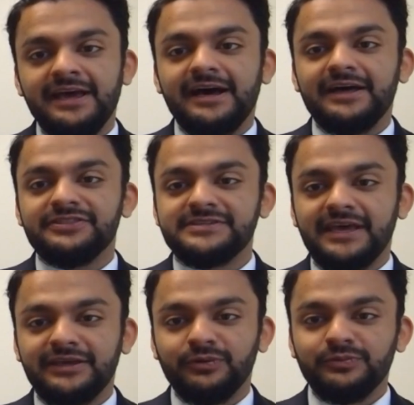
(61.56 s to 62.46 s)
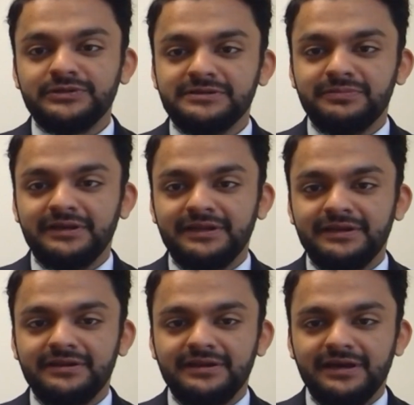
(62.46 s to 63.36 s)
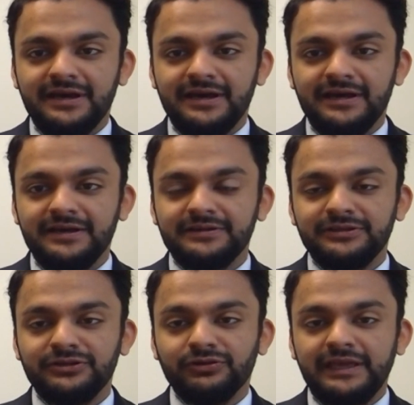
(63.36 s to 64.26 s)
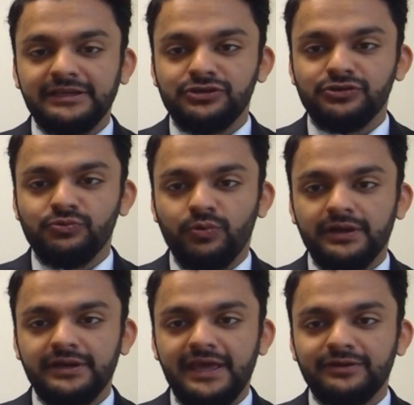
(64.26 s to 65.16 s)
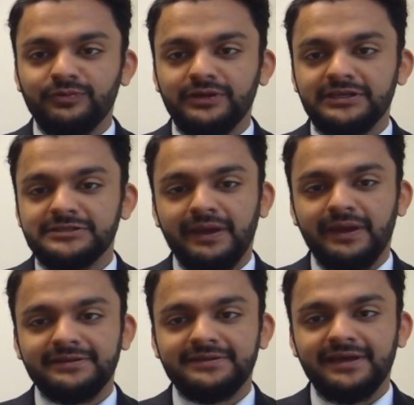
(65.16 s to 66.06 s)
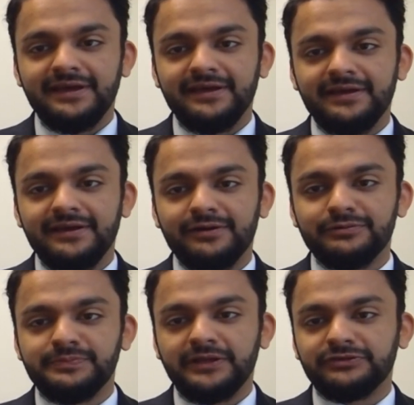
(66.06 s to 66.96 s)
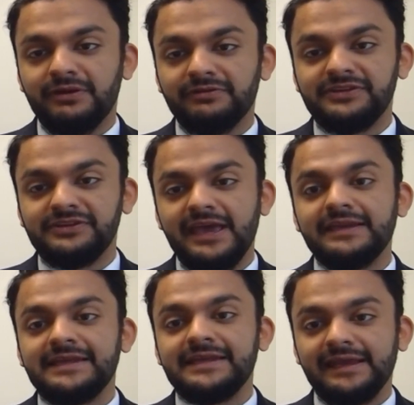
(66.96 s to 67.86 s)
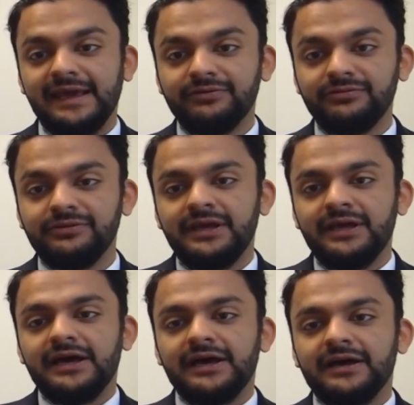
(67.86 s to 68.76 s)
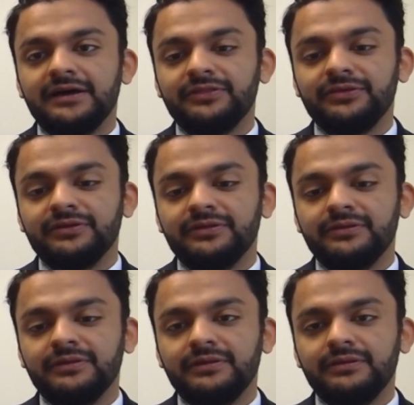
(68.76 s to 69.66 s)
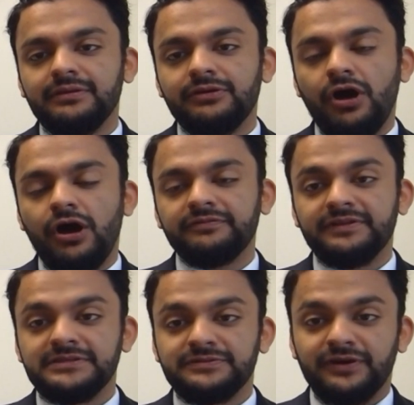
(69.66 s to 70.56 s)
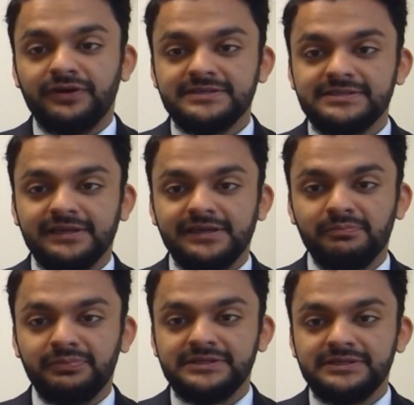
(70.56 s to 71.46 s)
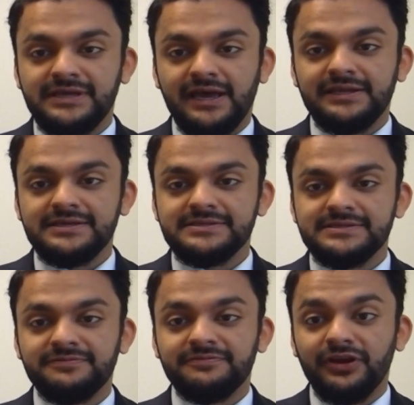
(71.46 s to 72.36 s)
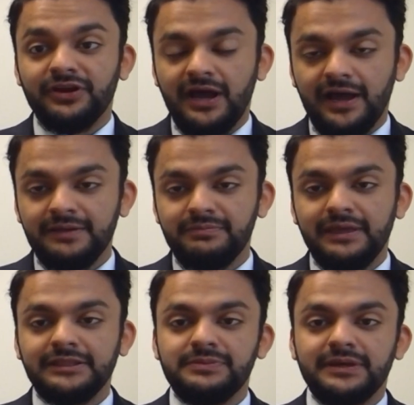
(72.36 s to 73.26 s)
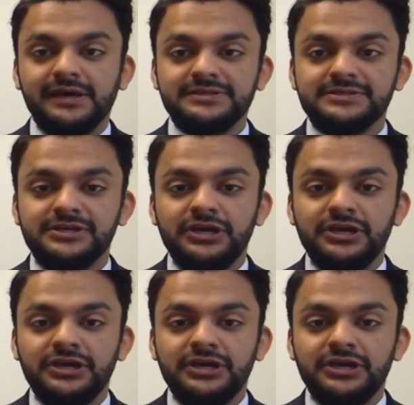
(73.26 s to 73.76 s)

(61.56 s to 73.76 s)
The second one we submitted, late Q1, and we expect a response from FDA any day now. The confidence for us and the company side is very high, mainly because